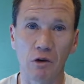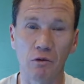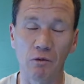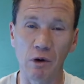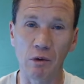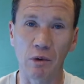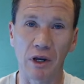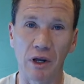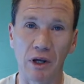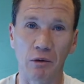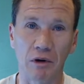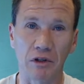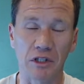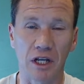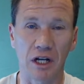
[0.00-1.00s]
we will get a real
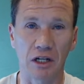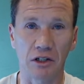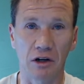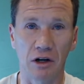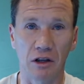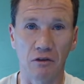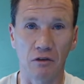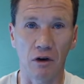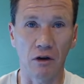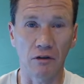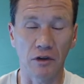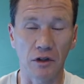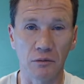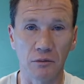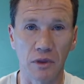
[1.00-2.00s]
estate attorney
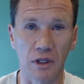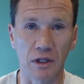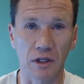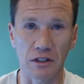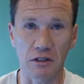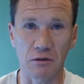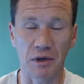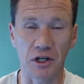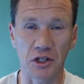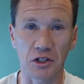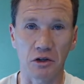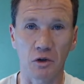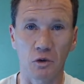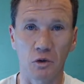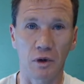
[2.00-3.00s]
involved just to make sure
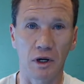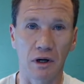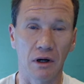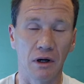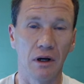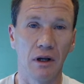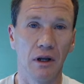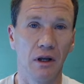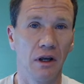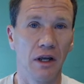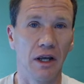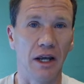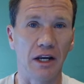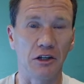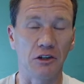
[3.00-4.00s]
that we are
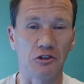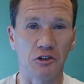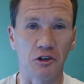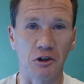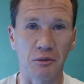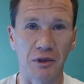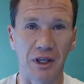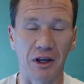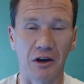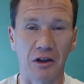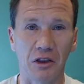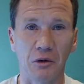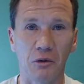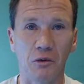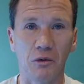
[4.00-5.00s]
extremely on
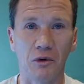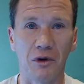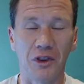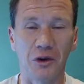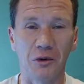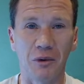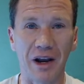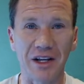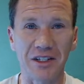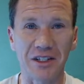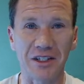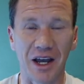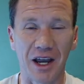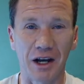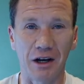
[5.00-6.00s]
the right
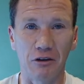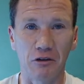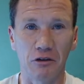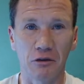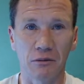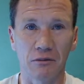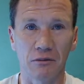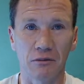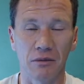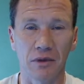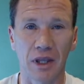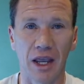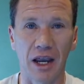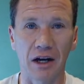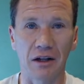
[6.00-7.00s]
side of
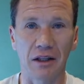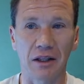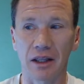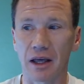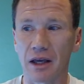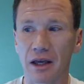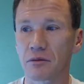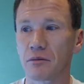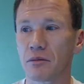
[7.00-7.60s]
handling that.